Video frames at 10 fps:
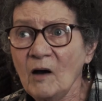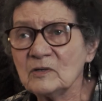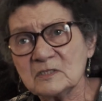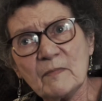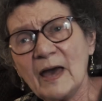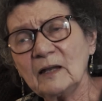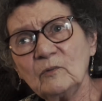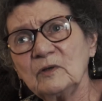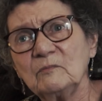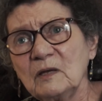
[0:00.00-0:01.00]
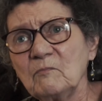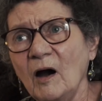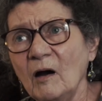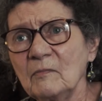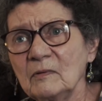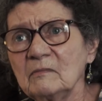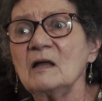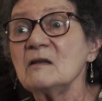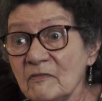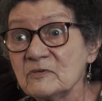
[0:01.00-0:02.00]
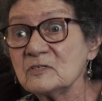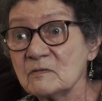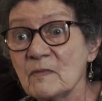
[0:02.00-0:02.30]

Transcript: "What's the matter with me, Mom?" "Nothing's the